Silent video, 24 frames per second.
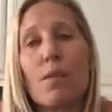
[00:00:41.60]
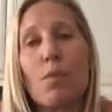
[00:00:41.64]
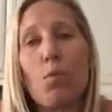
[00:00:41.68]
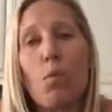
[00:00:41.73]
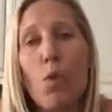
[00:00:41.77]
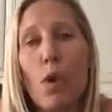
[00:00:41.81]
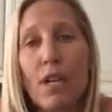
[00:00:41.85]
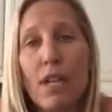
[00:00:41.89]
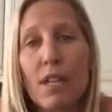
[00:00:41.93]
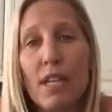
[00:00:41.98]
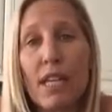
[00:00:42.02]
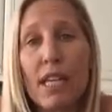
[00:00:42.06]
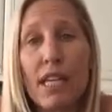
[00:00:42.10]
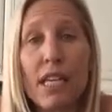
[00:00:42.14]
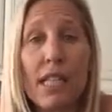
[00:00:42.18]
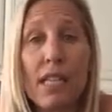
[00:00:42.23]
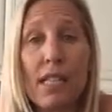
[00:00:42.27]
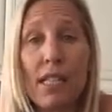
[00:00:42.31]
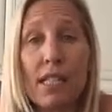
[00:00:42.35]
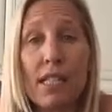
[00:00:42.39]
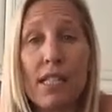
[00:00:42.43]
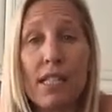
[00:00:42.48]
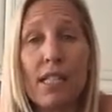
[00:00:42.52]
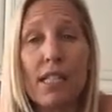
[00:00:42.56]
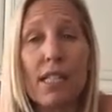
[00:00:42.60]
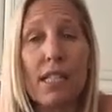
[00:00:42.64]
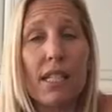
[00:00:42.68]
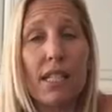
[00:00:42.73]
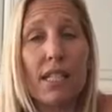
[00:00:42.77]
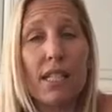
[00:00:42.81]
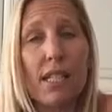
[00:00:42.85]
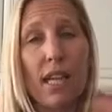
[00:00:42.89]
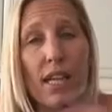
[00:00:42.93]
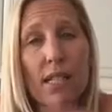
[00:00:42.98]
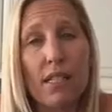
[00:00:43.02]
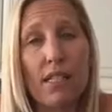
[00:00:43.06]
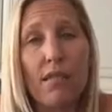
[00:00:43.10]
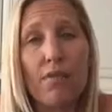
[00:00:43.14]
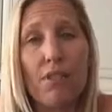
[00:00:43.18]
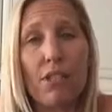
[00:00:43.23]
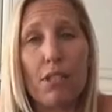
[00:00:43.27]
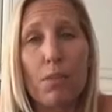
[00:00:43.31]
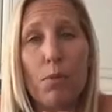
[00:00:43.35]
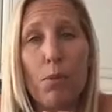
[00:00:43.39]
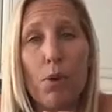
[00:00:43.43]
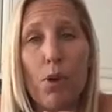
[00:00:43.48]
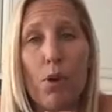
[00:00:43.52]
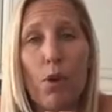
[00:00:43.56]
one of the keys to success of
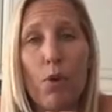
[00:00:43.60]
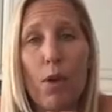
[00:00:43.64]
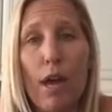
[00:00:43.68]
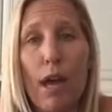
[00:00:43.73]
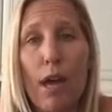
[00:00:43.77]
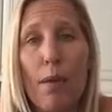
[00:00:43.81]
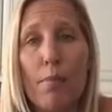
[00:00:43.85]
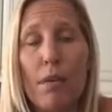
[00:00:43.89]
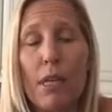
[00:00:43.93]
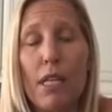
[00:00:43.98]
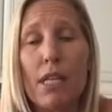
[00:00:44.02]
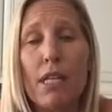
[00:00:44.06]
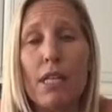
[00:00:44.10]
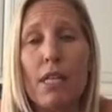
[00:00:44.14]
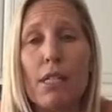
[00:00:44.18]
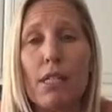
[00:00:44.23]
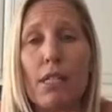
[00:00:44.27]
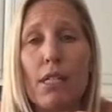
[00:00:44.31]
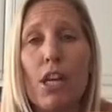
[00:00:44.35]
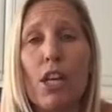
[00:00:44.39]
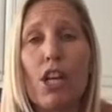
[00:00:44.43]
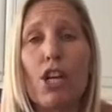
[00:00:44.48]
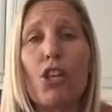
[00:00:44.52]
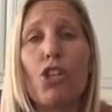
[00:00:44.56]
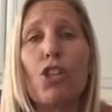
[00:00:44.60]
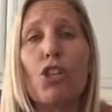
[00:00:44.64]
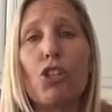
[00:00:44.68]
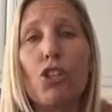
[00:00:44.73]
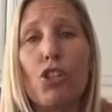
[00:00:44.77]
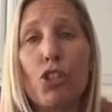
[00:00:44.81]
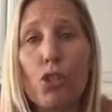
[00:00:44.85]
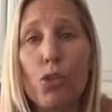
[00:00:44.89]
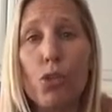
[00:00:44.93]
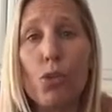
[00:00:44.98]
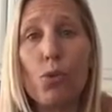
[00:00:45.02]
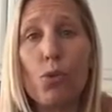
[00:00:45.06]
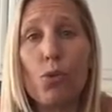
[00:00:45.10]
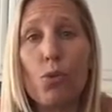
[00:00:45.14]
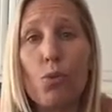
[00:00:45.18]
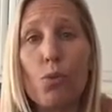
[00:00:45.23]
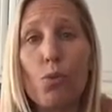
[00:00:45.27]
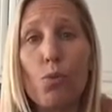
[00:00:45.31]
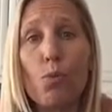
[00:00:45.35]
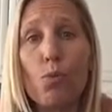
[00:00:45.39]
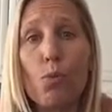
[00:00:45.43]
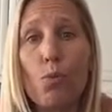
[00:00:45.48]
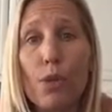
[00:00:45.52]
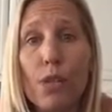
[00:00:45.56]
this program is
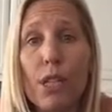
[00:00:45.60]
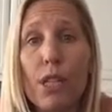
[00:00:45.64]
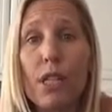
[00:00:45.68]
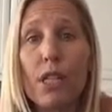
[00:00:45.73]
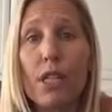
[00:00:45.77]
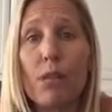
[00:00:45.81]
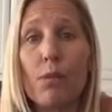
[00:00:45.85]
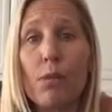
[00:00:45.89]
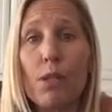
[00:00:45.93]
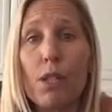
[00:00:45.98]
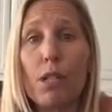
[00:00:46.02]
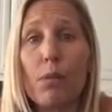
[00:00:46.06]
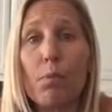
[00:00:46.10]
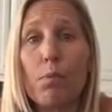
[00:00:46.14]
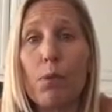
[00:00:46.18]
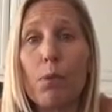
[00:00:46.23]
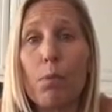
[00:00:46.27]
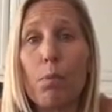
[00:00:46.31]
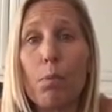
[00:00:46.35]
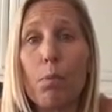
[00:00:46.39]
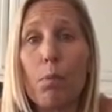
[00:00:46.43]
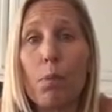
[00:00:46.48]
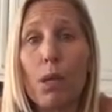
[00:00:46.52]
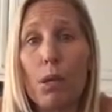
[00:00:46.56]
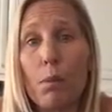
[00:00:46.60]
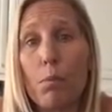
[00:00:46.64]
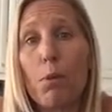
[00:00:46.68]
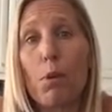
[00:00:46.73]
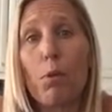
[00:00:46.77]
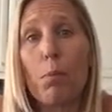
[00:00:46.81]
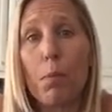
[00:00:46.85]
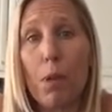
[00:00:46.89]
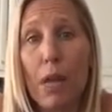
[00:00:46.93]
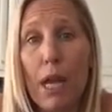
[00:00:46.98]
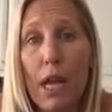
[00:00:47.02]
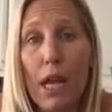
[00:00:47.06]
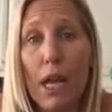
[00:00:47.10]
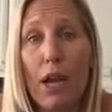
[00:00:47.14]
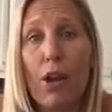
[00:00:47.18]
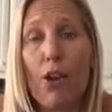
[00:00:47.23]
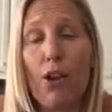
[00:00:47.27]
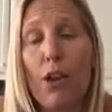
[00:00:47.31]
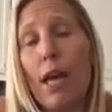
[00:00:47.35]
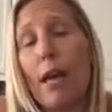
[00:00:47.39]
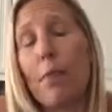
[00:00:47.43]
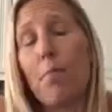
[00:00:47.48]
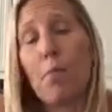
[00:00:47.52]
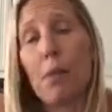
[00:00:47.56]
you really being
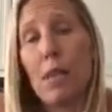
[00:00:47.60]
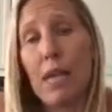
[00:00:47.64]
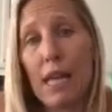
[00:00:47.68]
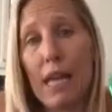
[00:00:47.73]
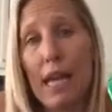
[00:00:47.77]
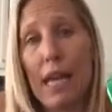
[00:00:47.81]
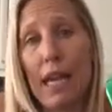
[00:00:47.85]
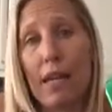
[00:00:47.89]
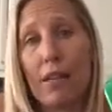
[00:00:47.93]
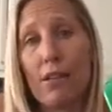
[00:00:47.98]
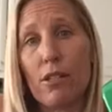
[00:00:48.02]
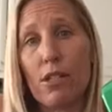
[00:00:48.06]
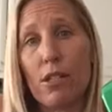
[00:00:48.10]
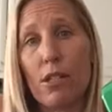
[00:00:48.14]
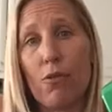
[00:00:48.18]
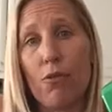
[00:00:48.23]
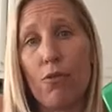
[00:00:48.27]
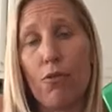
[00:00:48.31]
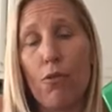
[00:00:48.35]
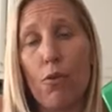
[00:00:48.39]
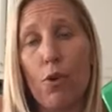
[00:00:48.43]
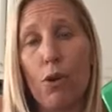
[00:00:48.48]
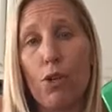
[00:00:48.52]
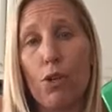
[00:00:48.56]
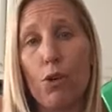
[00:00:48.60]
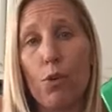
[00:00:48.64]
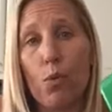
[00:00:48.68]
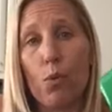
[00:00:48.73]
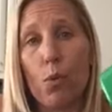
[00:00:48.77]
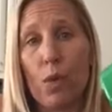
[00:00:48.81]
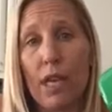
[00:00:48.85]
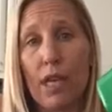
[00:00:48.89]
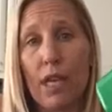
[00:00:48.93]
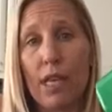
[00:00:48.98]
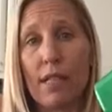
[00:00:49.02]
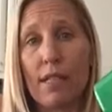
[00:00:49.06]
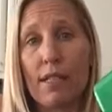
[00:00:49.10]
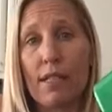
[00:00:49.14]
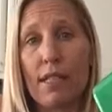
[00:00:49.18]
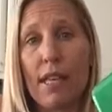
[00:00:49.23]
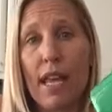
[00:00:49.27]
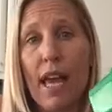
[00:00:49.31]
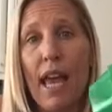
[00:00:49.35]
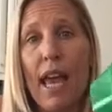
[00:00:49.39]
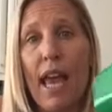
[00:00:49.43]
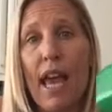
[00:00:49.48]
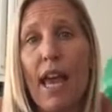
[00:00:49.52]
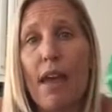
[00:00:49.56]
prepared and planned for your weeks
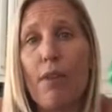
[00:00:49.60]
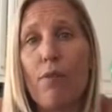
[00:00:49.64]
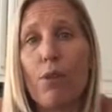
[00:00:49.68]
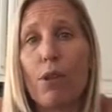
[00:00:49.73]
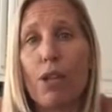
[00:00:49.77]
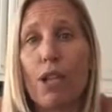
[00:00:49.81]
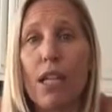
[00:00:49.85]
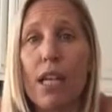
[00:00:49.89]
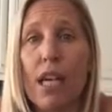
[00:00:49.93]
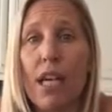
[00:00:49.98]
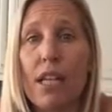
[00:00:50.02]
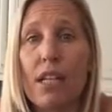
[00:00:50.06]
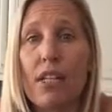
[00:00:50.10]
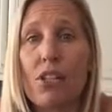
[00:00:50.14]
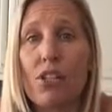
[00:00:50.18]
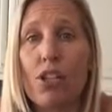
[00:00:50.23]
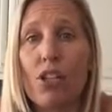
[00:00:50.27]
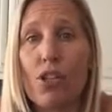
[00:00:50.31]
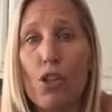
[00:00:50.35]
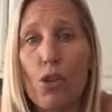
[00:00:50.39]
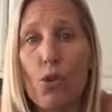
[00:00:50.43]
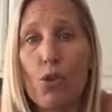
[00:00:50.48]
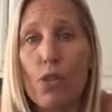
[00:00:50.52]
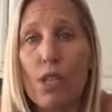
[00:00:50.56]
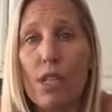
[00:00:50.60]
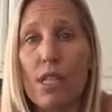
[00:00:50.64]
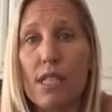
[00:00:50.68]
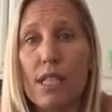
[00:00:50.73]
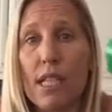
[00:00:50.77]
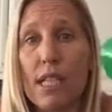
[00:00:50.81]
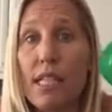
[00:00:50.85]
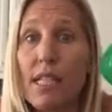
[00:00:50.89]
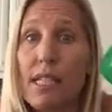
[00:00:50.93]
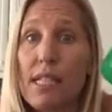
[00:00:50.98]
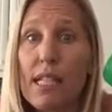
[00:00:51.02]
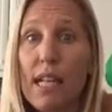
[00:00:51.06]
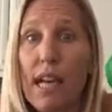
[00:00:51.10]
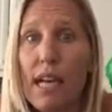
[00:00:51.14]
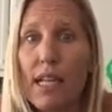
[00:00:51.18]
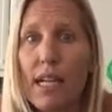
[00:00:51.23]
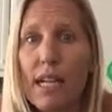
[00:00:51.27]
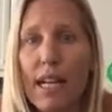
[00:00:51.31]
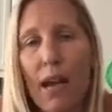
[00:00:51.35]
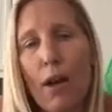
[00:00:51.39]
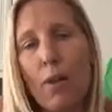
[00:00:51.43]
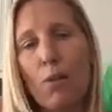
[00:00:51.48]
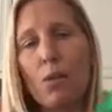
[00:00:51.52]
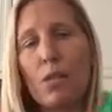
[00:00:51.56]
and really getting to know these inside
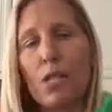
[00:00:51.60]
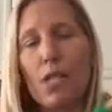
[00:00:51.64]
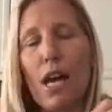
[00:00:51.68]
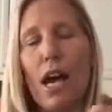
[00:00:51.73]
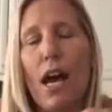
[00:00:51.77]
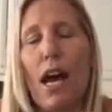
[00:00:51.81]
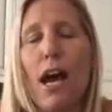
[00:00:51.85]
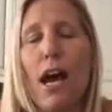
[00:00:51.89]
and out.